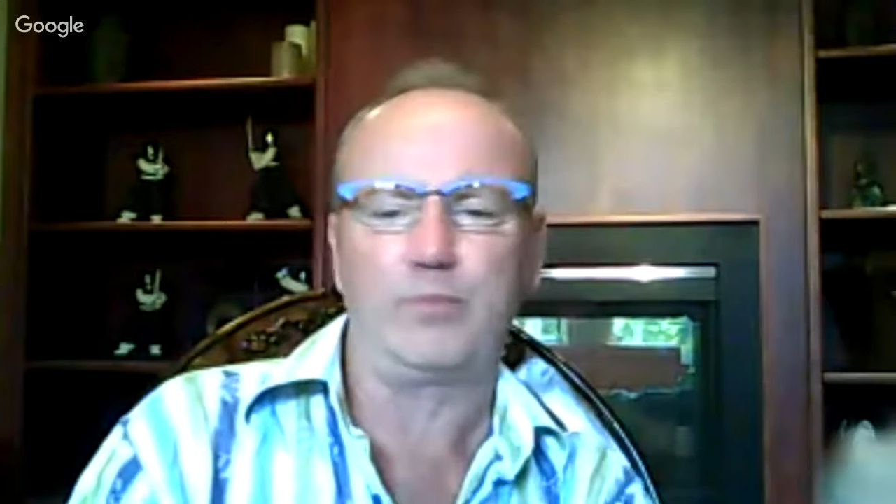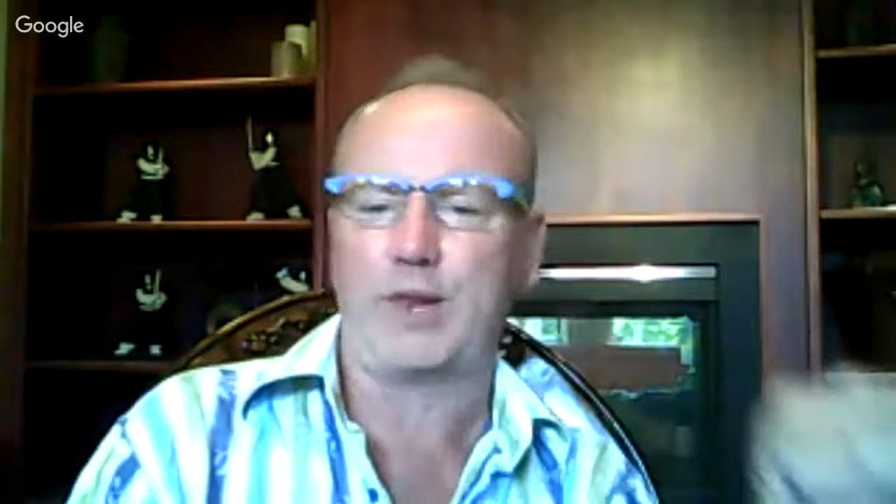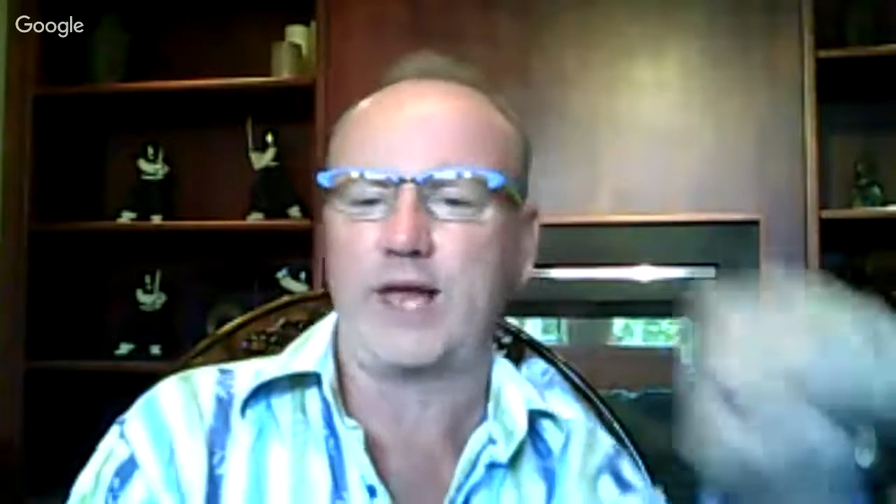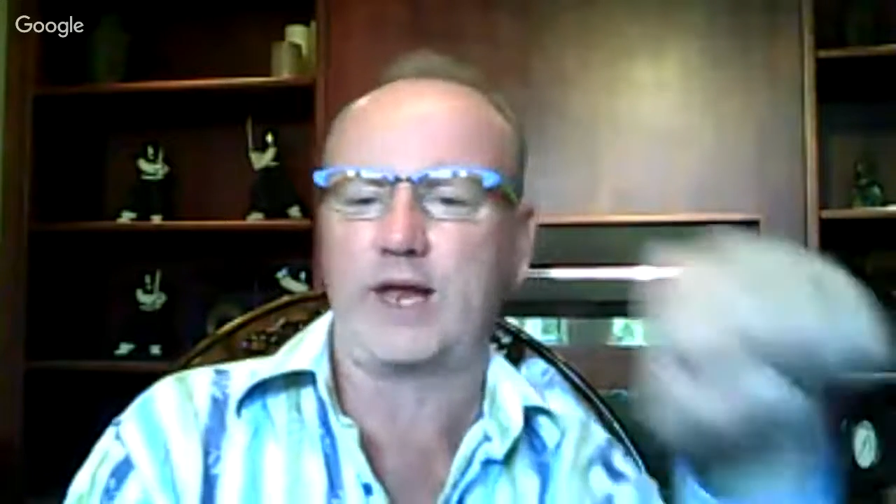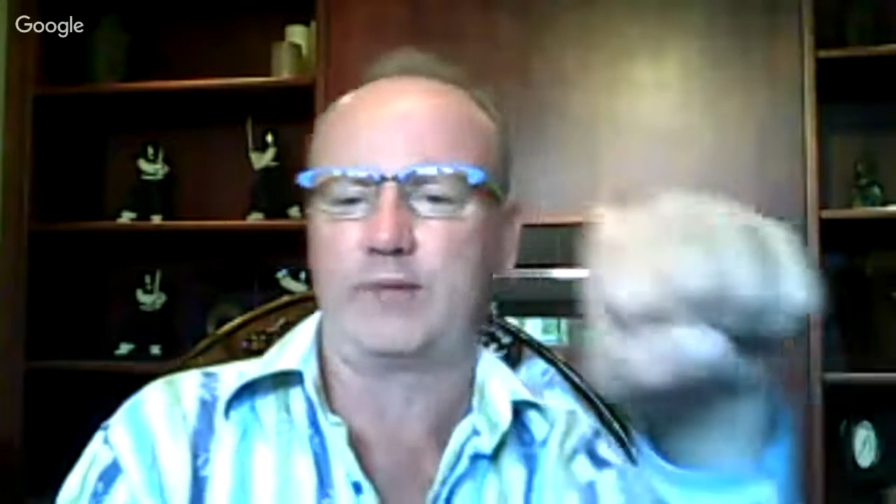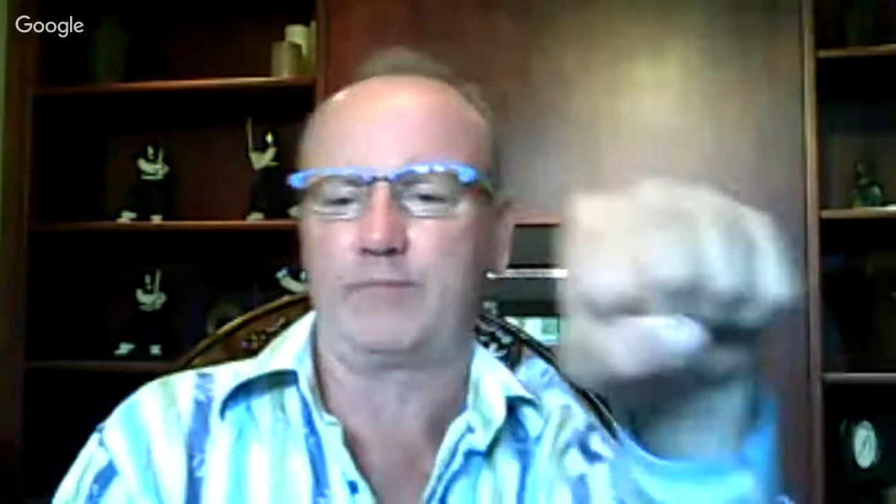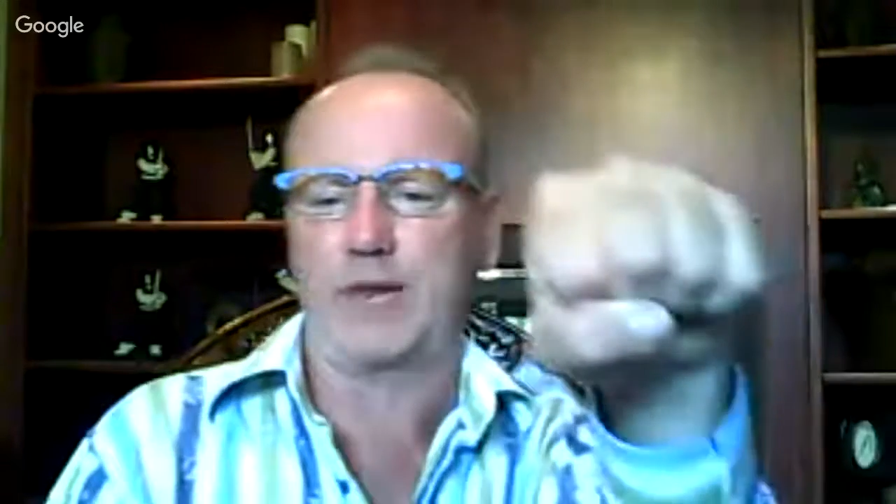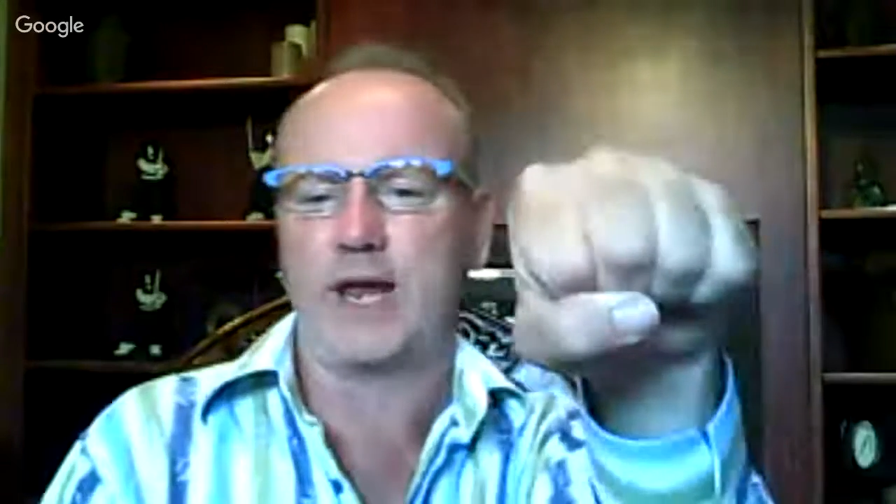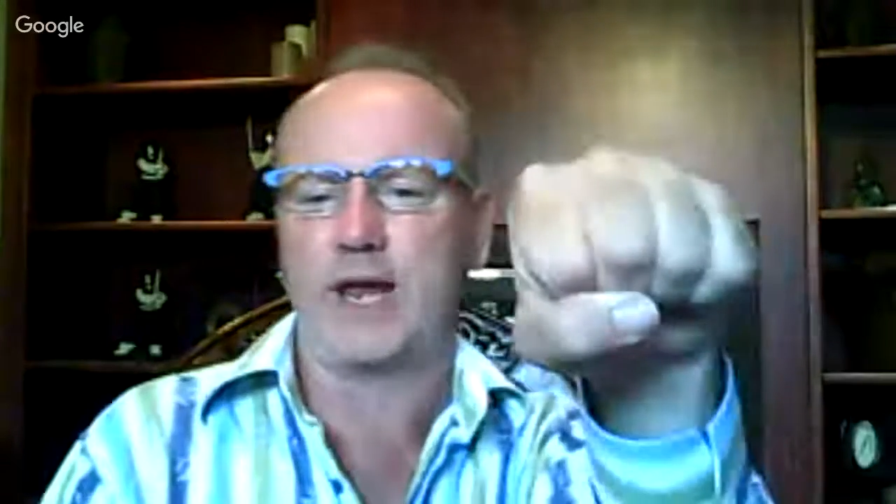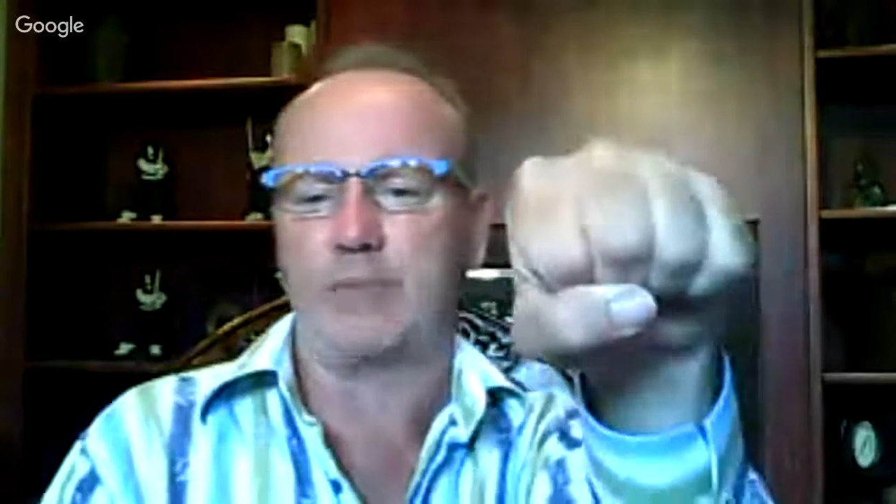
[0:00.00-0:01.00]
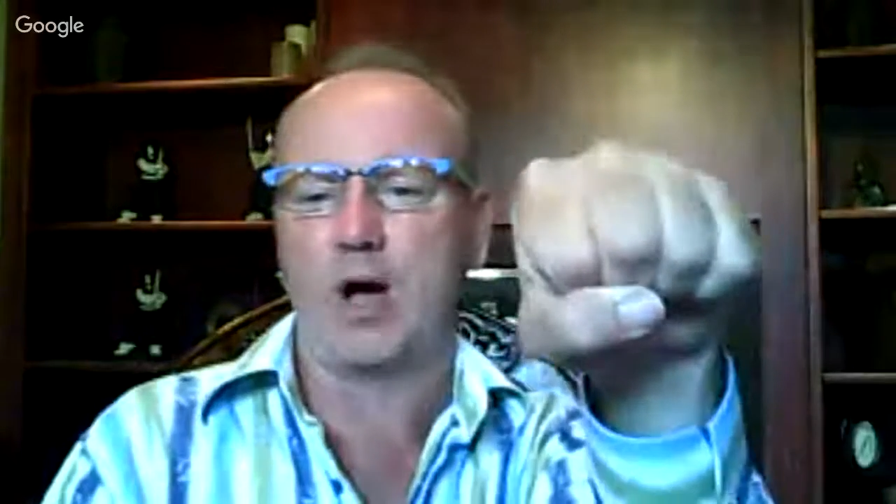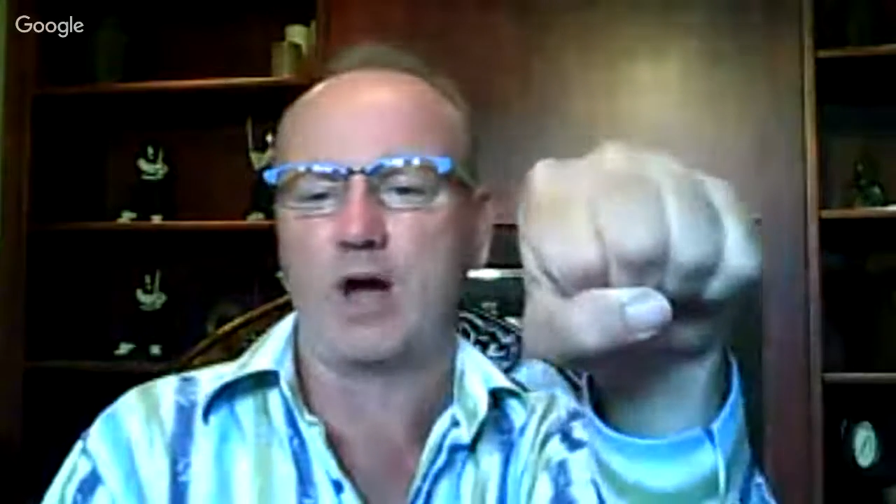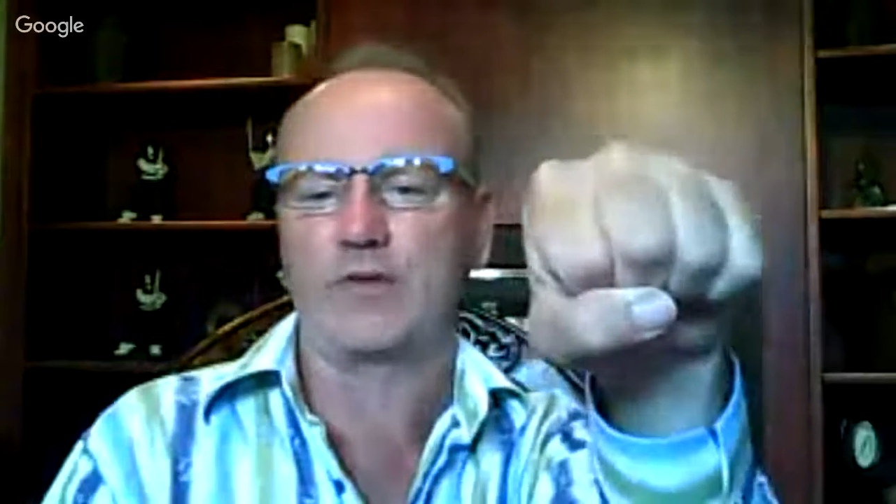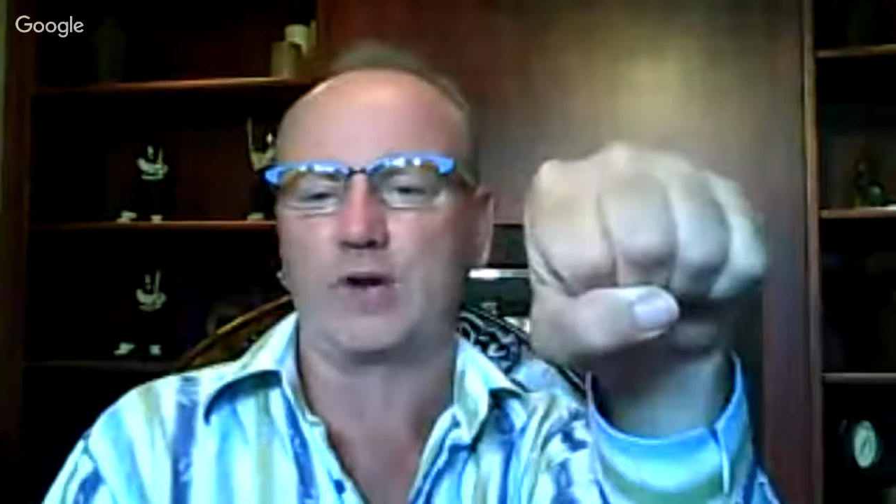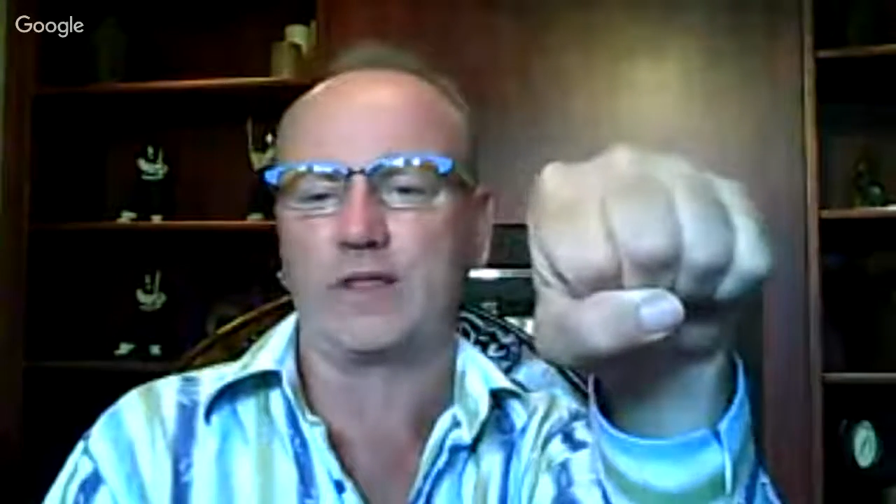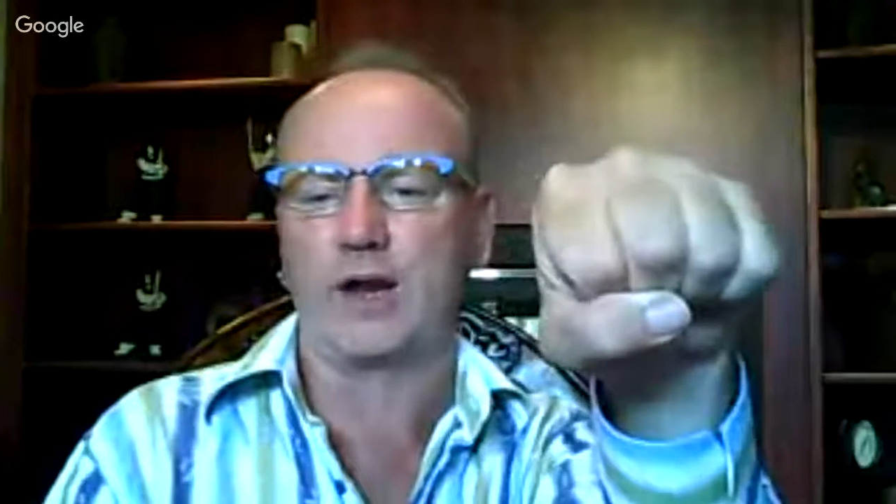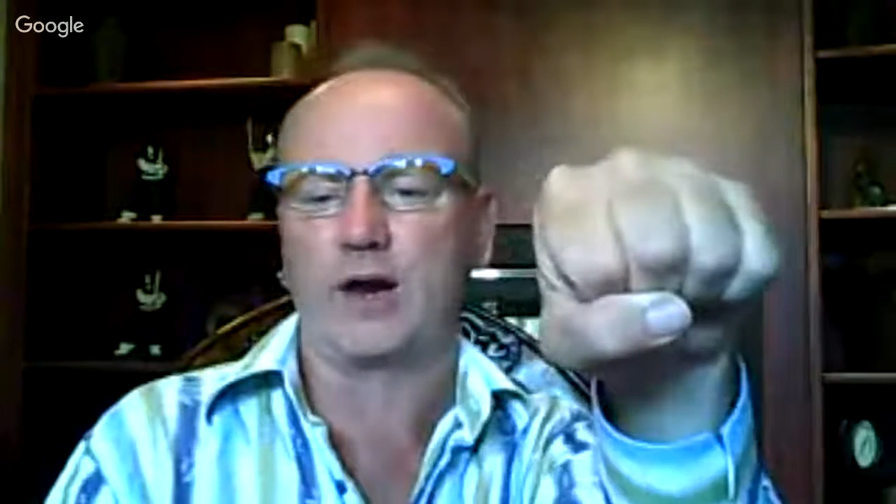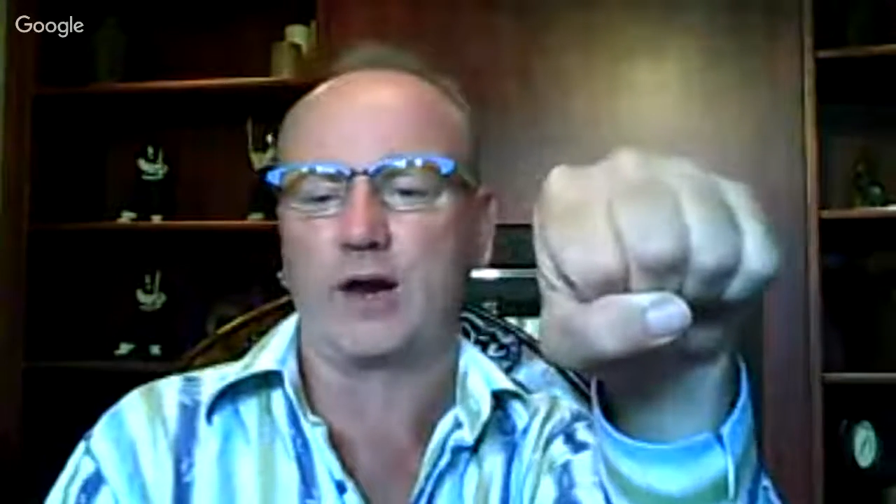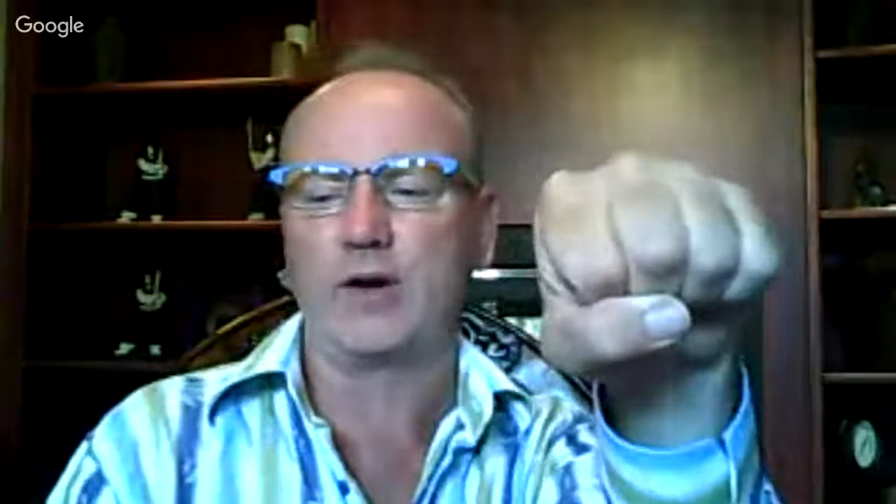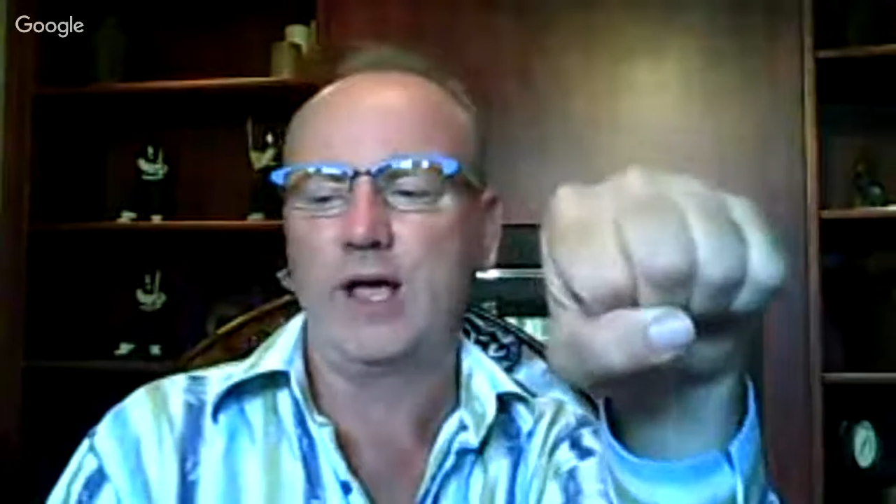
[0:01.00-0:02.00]
planet poverty
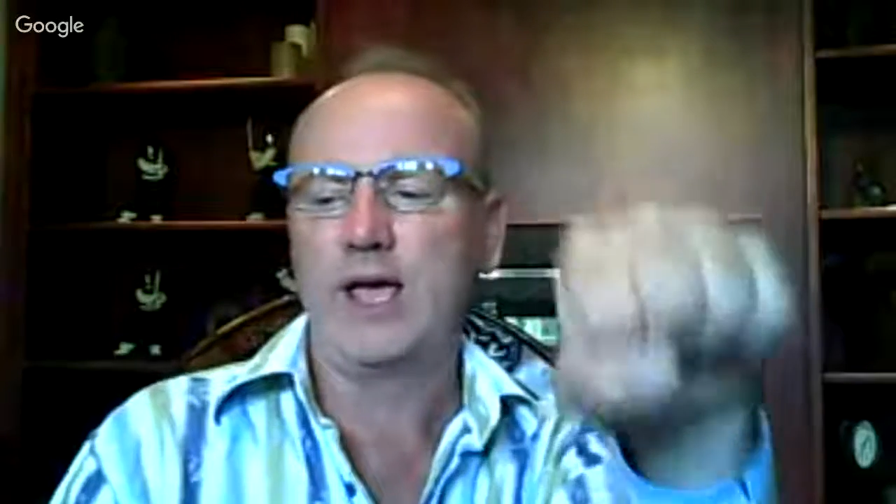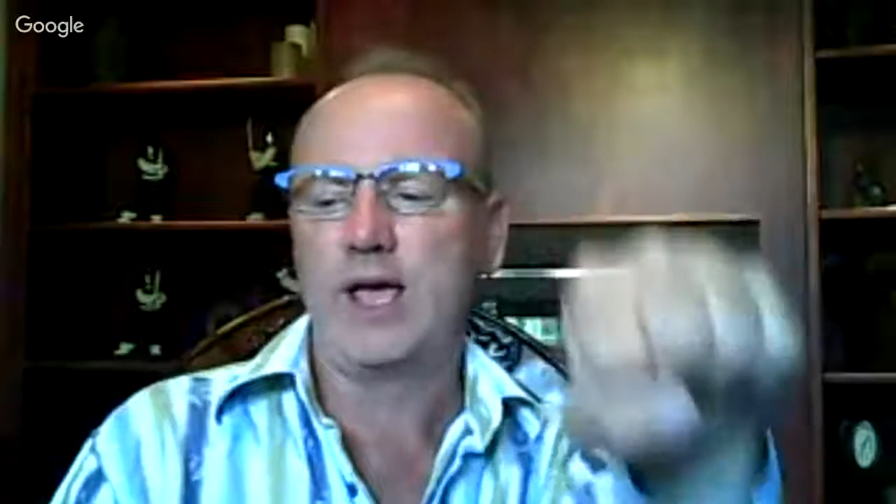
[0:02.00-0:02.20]
there.